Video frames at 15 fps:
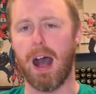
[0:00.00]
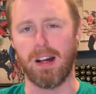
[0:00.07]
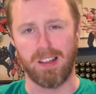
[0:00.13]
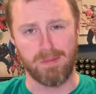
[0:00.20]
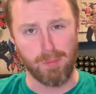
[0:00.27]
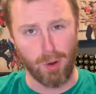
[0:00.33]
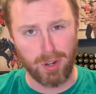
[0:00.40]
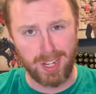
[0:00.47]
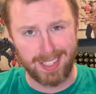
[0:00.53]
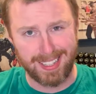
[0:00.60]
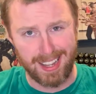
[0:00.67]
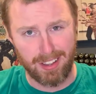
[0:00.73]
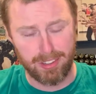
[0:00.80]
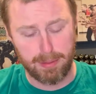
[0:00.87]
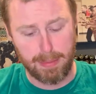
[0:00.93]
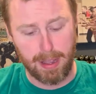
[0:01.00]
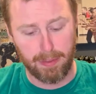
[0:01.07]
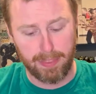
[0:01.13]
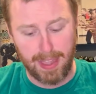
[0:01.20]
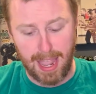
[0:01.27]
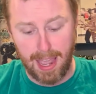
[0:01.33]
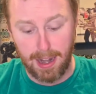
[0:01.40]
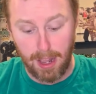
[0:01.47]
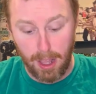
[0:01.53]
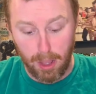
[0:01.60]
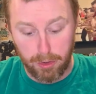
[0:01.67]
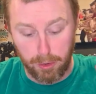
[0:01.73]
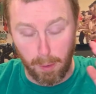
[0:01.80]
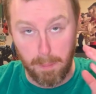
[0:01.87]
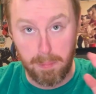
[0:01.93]
I'll have more details about that.
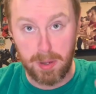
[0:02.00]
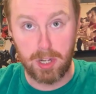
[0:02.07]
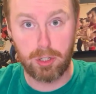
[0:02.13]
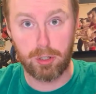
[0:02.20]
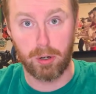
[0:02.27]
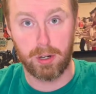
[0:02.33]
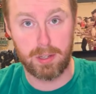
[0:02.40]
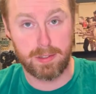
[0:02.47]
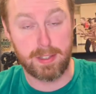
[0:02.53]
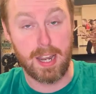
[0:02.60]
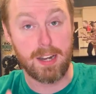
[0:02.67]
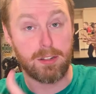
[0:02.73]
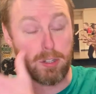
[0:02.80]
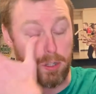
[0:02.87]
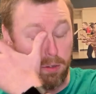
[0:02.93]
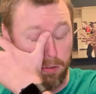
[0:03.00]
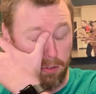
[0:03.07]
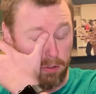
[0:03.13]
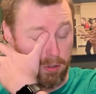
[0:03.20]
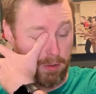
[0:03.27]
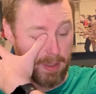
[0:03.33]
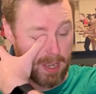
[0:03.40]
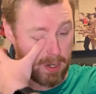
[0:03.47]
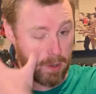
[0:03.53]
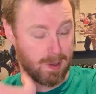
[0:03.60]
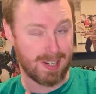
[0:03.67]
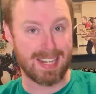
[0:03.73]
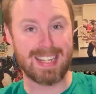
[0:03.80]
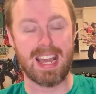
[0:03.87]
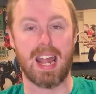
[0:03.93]
So be sure to stay tuned so that you
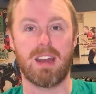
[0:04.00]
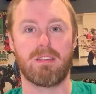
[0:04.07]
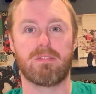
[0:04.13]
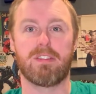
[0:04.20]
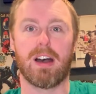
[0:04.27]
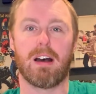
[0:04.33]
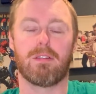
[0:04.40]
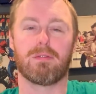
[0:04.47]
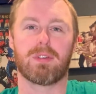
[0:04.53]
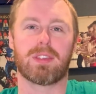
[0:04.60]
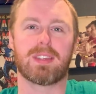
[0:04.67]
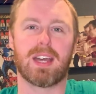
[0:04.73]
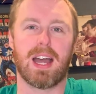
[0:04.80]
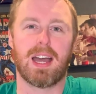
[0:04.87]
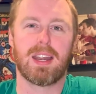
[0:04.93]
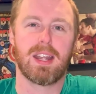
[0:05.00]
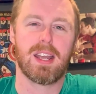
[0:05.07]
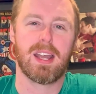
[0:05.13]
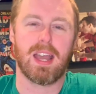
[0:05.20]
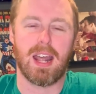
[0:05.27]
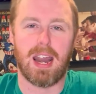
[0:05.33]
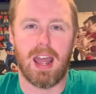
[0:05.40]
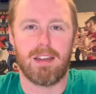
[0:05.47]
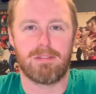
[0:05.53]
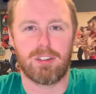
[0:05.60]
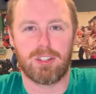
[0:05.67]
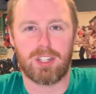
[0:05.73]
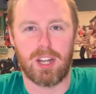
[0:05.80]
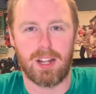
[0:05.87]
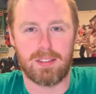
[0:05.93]
can get involved with that and have
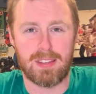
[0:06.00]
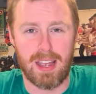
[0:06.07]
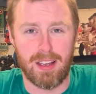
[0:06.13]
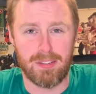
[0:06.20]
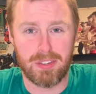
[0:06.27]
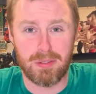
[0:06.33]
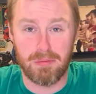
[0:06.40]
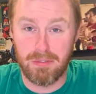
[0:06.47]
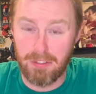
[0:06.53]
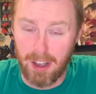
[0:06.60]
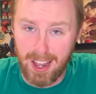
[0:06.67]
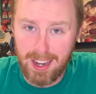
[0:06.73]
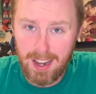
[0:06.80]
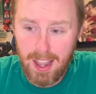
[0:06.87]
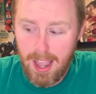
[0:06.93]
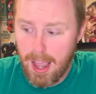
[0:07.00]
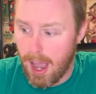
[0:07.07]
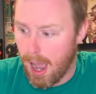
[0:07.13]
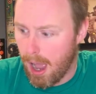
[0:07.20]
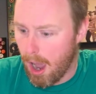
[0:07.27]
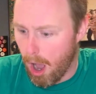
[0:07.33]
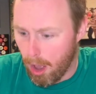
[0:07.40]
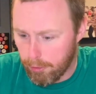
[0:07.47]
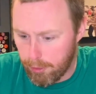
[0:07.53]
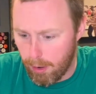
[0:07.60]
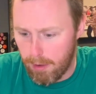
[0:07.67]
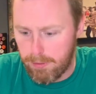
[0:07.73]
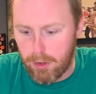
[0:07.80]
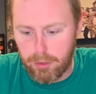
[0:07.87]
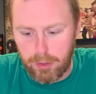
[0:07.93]
your chance to have some fun.
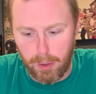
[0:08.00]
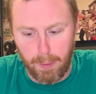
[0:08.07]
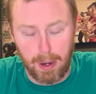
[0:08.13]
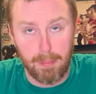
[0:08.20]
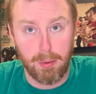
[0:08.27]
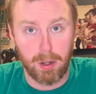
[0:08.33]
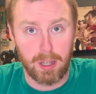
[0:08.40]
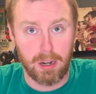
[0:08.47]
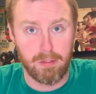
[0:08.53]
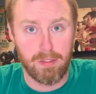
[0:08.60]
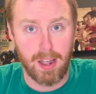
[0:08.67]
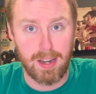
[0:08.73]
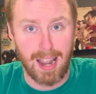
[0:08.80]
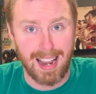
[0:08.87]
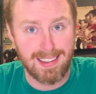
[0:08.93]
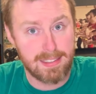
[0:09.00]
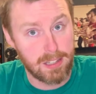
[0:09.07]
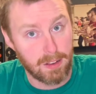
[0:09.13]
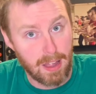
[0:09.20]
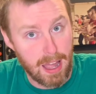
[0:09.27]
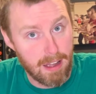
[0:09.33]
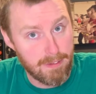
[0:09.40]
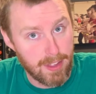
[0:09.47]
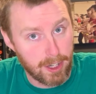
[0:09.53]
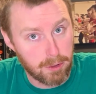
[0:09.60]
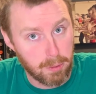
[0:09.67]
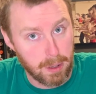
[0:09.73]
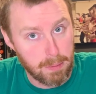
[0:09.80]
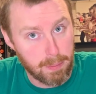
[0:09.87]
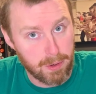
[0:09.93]
Also, if you still want to book an event, I still have
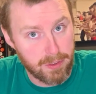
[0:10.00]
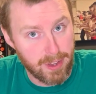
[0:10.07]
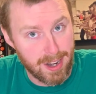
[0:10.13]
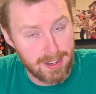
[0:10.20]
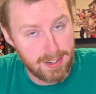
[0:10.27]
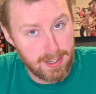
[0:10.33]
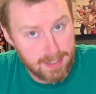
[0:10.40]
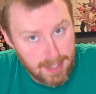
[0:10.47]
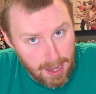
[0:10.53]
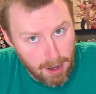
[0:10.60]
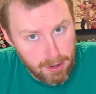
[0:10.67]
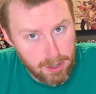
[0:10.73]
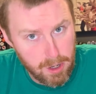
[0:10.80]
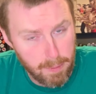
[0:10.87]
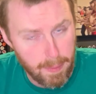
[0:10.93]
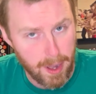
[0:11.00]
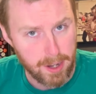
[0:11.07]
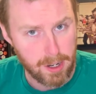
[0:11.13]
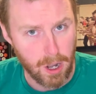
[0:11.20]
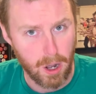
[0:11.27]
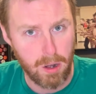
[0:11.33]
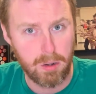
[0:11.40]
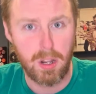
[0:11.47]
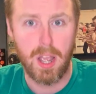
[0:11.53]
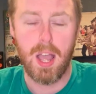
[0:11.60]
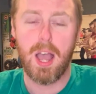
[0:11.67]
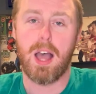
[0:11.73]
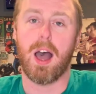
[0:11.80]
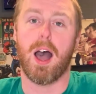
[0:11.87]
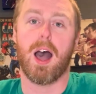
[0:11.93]
that 20% discount coupon code.
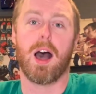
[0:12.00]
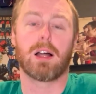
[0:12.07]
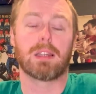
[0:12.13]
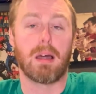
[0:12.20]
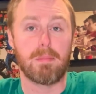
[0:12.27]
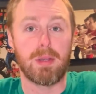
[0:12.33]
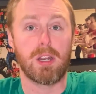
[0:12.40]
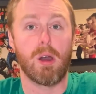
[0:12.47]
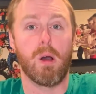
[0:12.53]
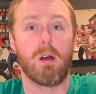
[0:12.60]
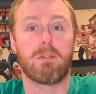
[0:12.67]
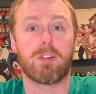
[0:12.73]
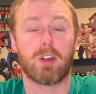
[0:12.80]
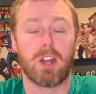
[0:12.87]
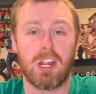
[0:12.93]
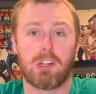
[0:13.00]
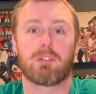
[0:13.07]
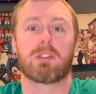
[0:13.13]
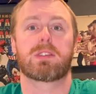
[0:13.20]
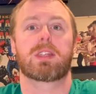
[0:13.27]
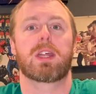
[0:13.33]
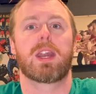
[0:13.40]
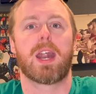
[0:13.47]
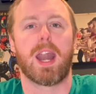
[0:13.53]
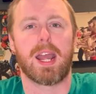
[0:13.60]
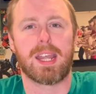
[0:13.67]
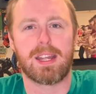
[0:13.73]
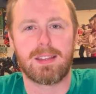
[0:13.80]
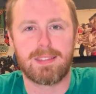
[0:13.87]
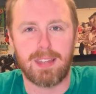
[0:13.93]
Let me know if you're interested and
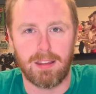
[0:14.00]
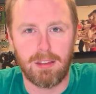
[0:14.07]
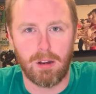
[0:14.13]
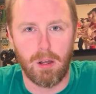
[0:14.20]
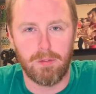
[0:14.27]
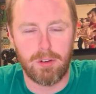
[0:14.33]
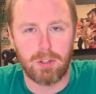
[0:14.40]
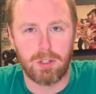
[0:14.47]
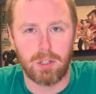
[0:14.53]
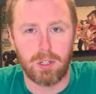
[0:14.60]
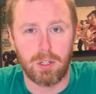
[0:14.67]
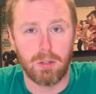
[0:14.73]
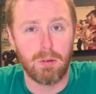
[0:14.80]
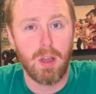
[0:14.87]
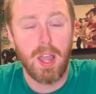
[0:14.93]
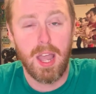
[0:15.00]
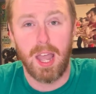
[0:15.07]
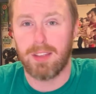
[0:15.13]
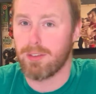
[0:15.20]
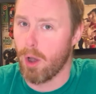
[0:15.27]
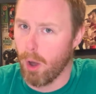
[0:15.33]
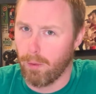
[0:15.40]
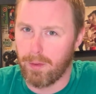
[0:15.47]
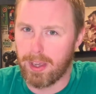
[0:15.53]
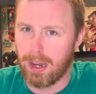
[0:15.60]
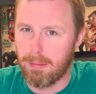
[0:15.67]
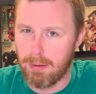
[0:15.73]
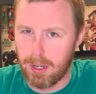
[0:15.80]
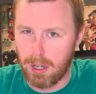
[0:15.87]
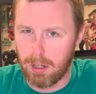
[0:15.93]
I can send it over to you. It's only going
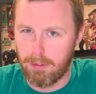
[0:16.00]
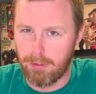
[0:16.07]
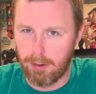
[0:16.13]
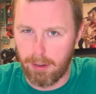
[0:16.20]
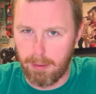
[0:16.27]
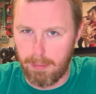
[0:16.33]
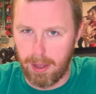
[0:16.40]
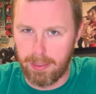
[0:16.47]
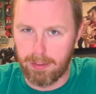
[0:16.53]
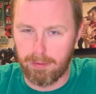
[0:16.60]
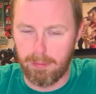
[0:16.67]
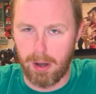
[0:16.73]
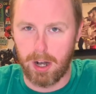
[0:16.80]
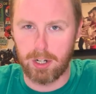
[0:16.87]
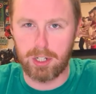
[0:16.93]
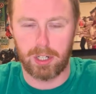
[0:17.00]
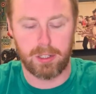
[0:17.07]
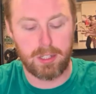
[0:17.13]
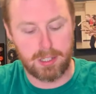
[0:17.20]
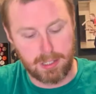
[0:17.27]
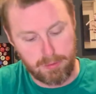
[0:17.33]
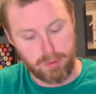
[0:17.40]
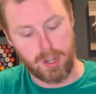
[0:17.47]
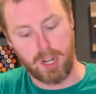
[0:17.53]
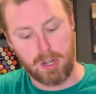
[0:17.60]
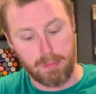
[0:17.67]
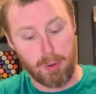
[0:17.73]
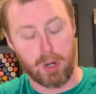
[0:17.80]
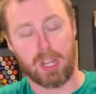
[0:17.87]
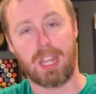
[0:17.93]
to be good for the month of March, at least if you get
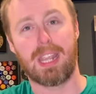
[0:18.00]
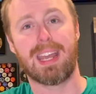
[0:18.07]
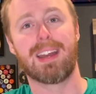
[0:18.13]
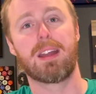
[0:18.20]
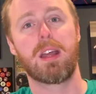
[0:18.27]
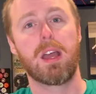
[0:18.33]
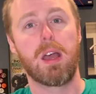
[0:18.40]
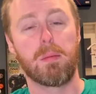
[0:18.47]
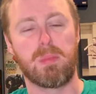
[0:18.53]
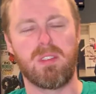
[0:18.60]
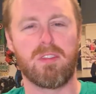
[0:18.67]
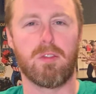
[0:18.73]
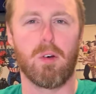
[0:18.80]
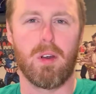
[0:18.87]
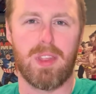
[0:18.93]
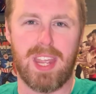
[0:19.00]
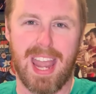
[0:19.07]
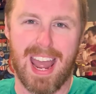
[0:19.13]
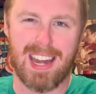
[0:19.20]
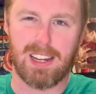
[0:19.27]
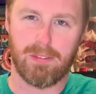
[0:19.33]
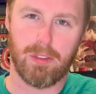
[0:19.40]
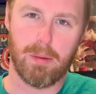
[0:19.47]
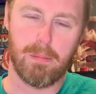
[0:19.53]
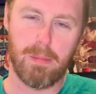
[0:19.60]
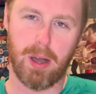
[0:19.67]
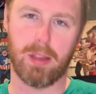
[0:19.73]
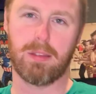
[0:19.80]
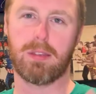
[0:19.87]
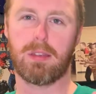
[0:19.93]
your booking in before the end of the
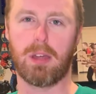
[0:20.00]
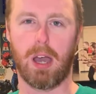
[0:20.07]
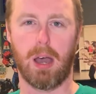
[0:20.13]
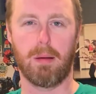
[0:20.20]
month.